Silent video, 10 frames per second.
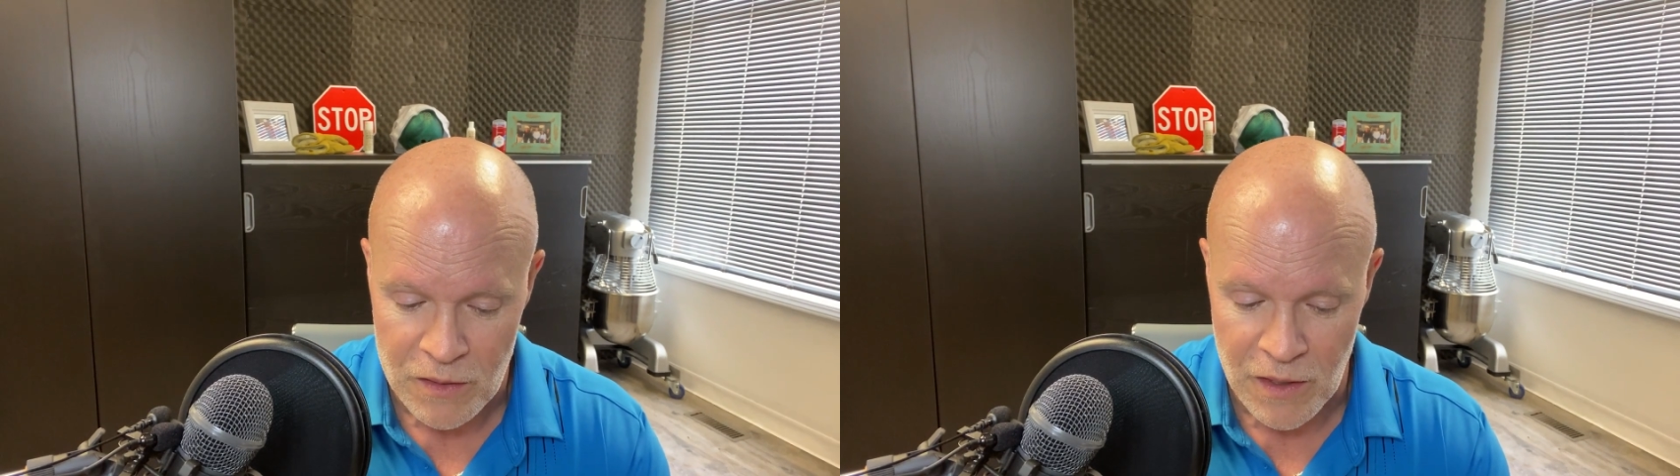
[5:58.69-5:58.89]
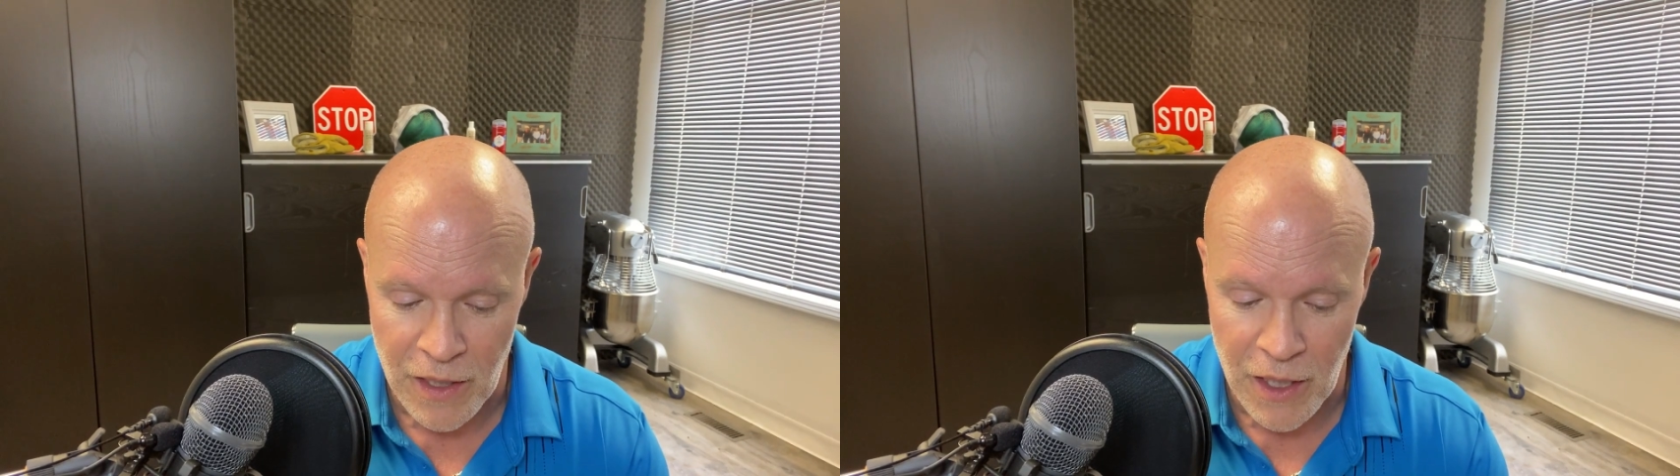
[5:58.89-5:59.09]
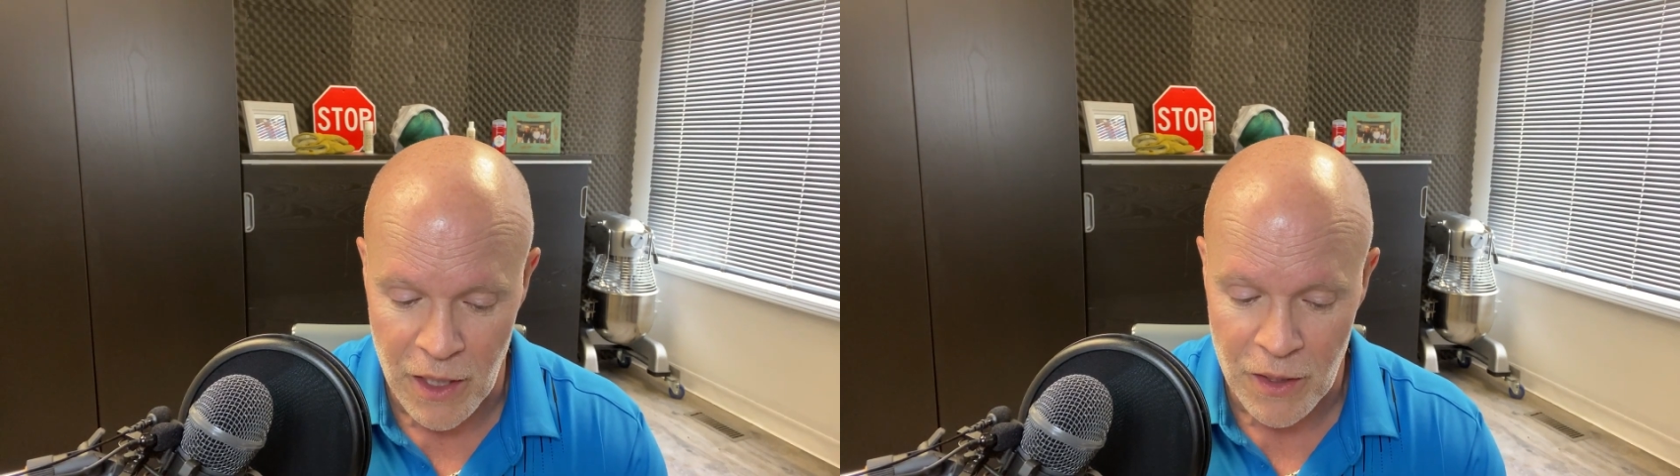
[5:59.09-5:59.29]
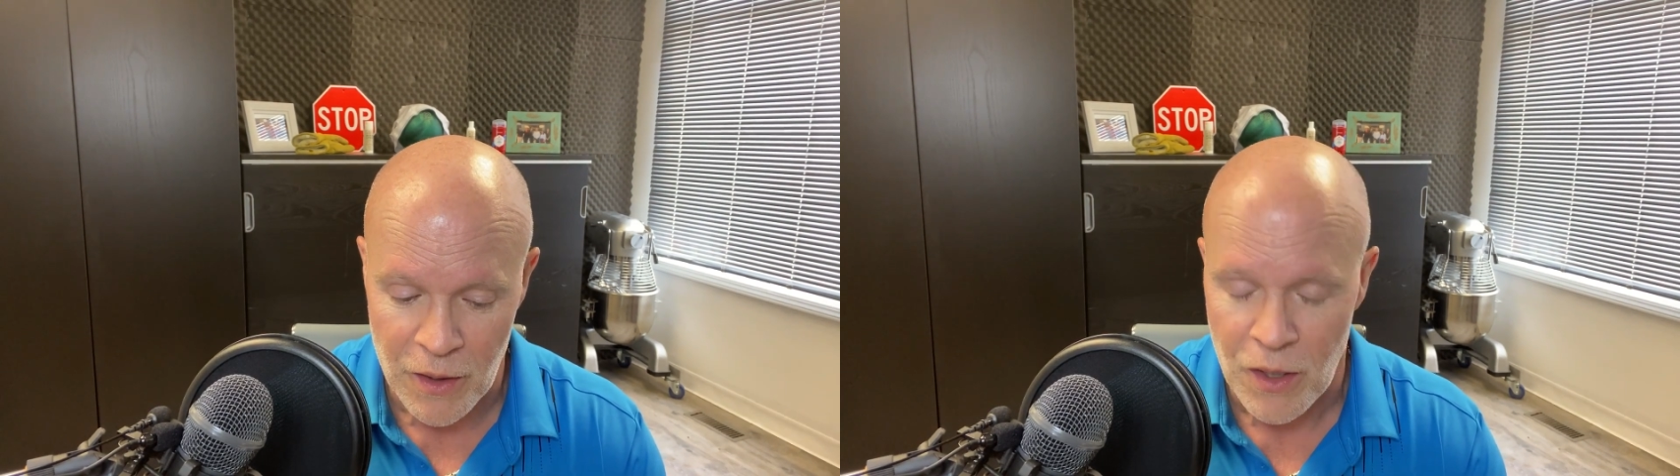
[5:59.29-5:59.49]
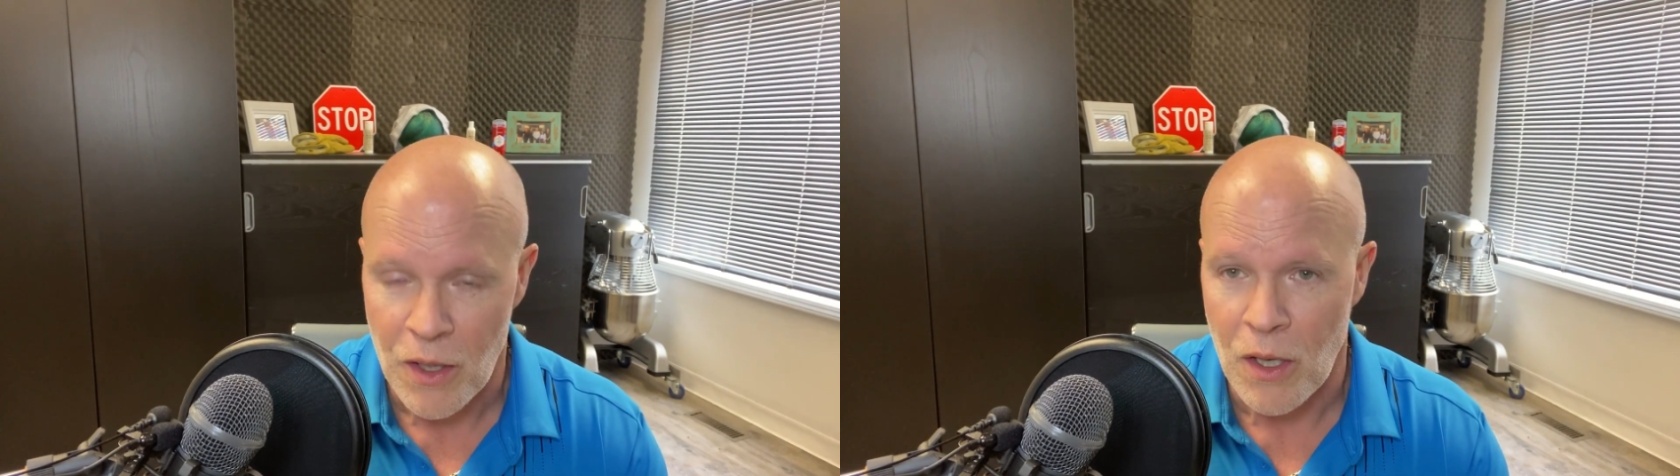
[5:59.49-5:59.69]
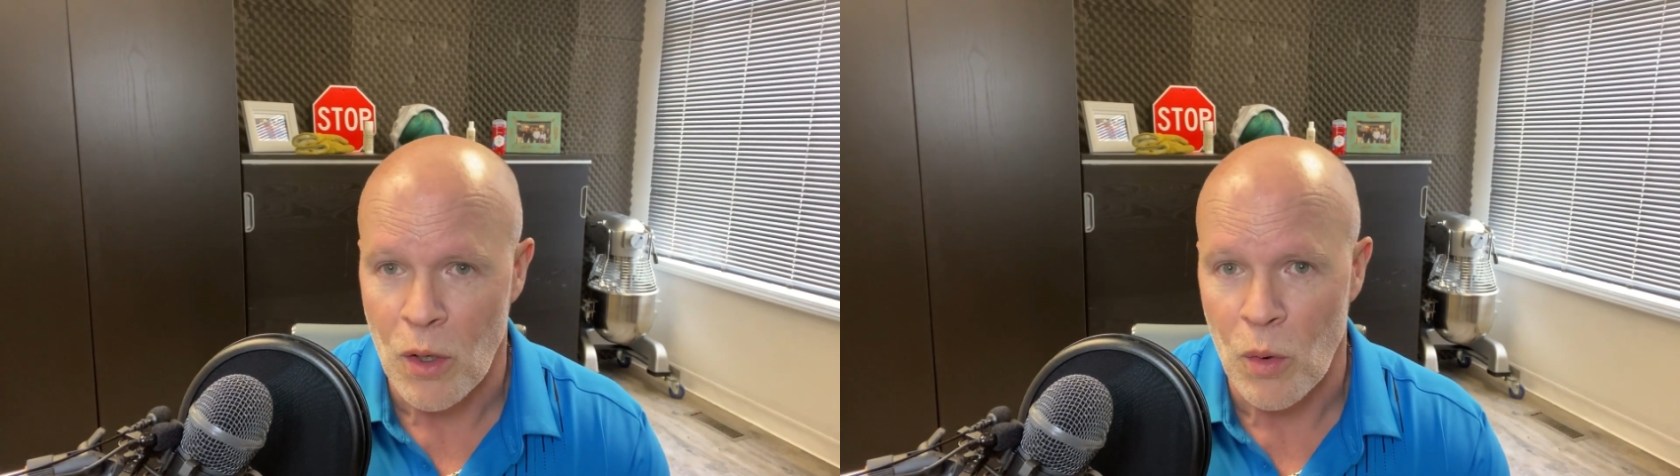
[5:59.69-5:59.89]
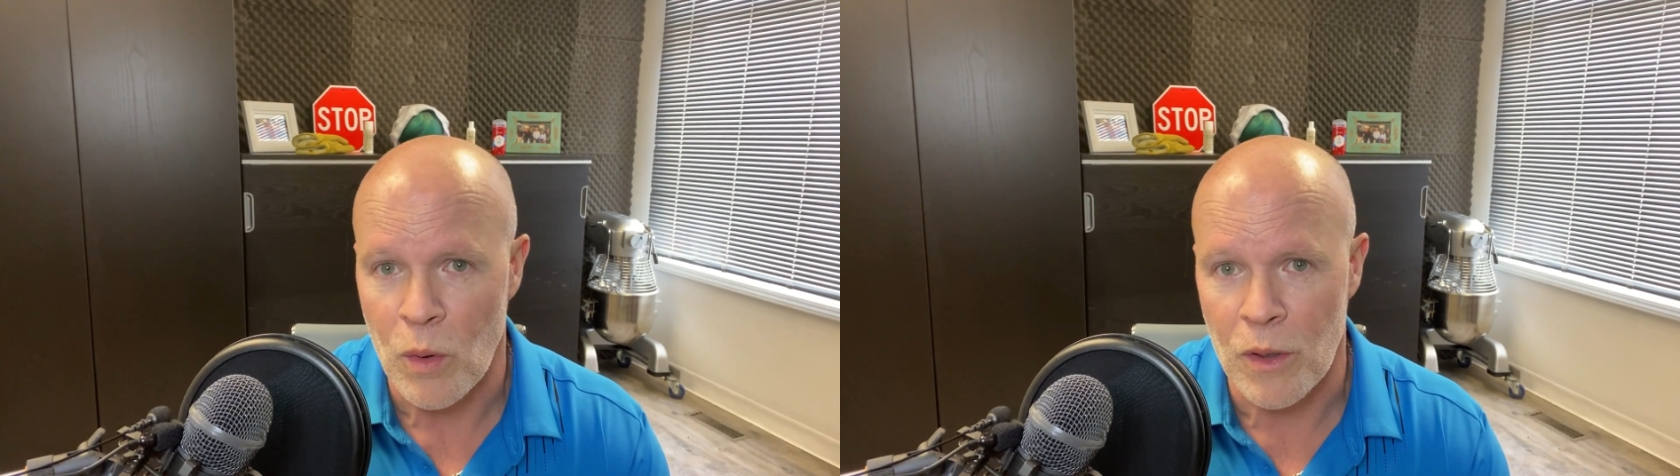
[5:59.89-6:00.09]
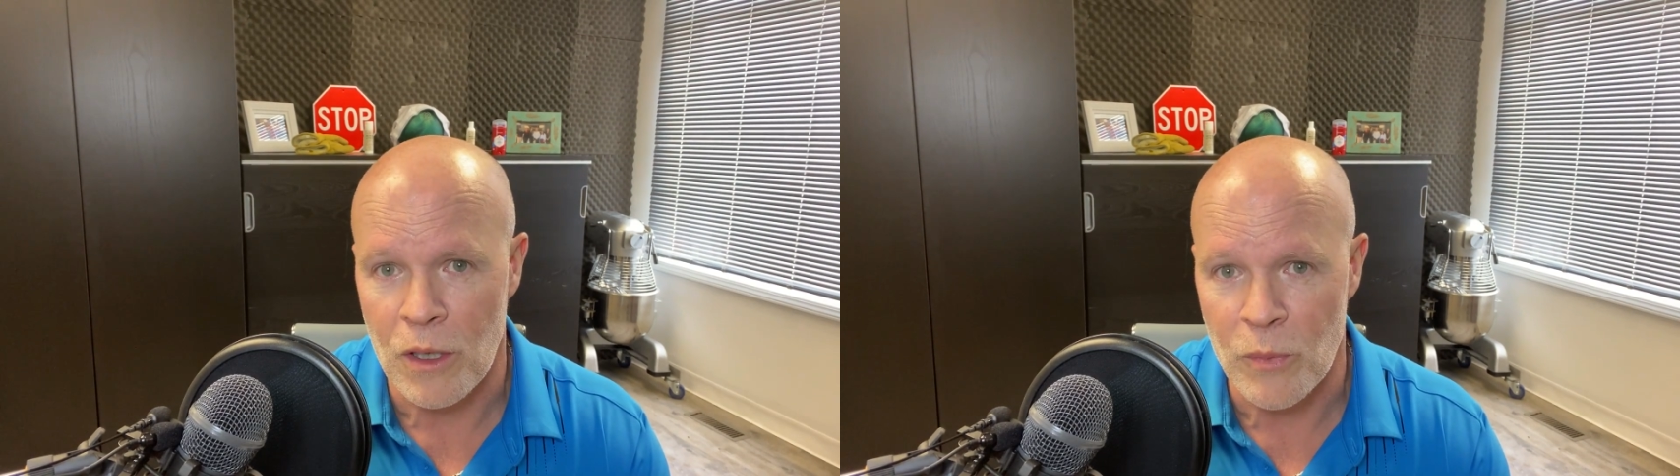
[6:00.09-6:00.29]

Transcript: today we're going